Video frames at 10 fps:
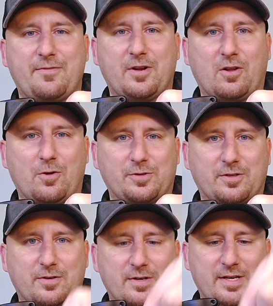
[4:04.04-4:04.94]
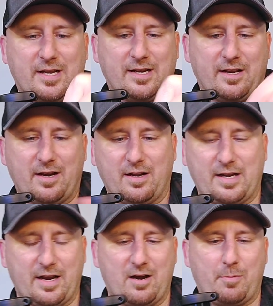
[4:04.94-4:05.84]
in closer and get
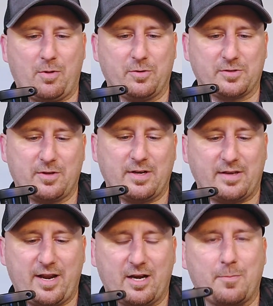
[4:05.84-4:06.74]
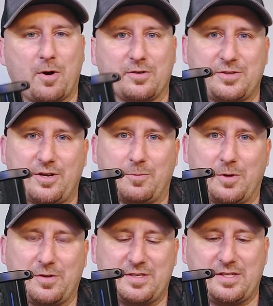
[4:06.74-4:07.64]
an up close look and take it apart so you can
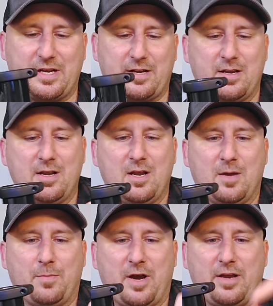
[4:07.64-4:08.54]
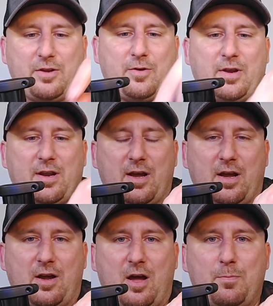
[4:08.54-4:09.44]
really see it. But you can
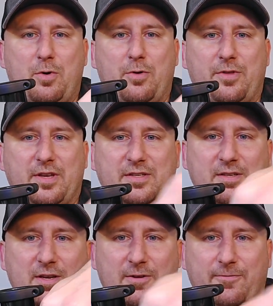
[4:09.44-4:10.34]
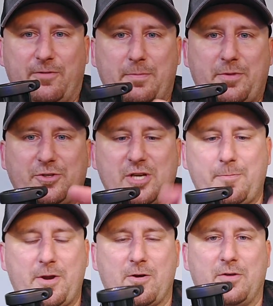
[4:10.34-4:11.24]
unbolt this, flip the
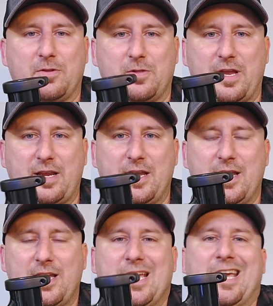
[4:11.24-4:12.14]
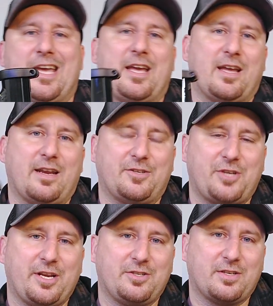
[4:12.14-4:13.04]
chip here on the link, and it
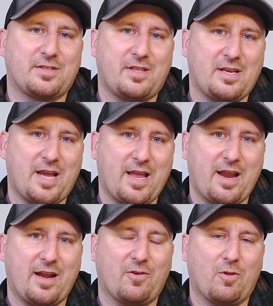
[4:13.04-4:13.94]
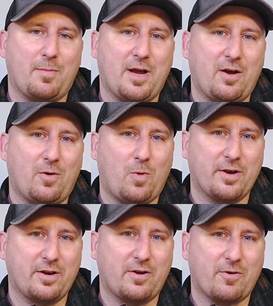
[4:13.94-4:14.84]
changes the head angle about
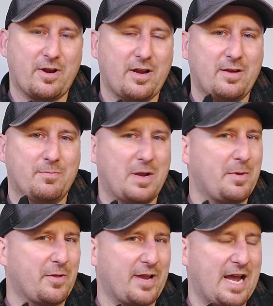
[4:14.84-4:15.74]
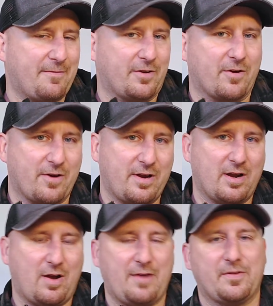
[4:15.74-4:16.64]
1 degree, maybe only half a degree.
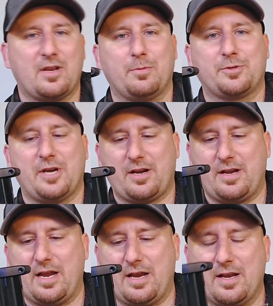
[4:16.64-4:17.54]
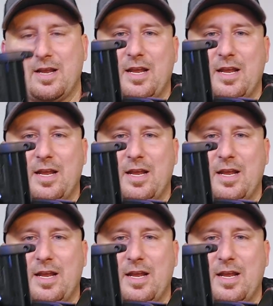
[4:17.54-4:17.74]
I'll have to double check again,